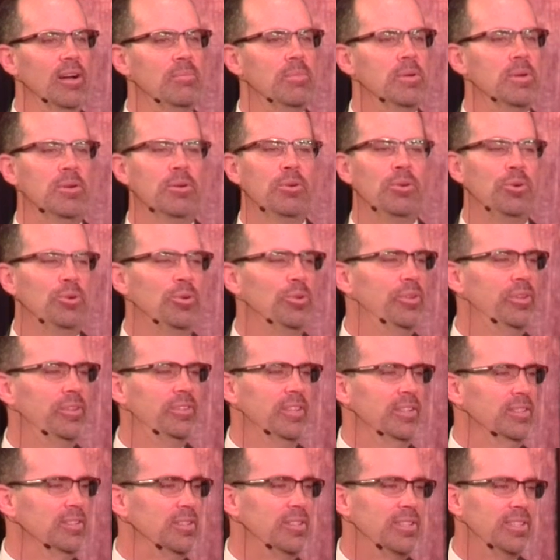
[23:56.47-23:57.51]
I'm going to hold it
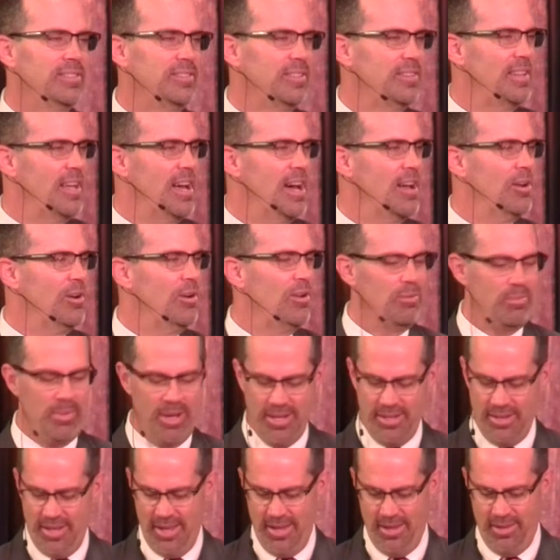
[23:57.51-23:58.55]
and look to that all
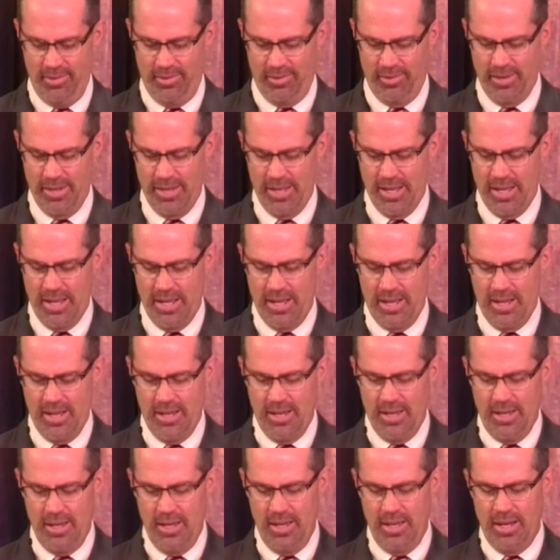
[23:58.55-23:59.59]
my days.
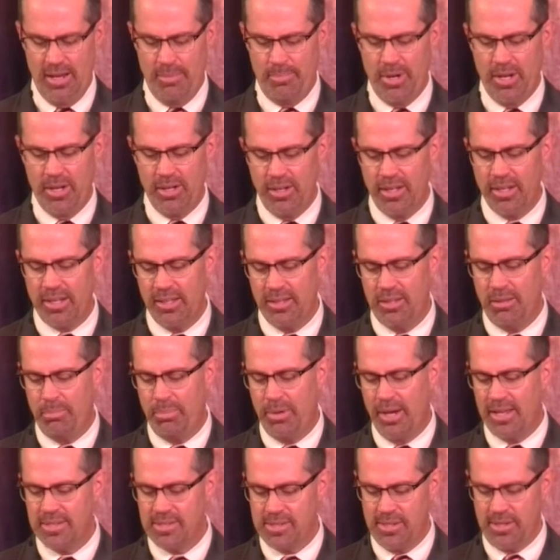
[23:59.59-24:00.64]
And I'm going to look at the
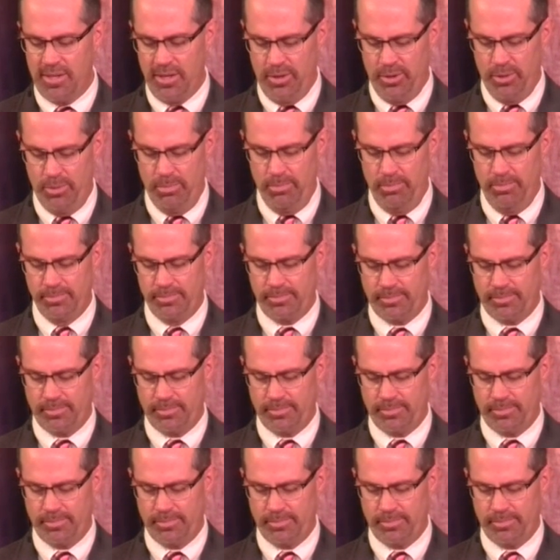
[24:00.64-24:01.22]
blessed hope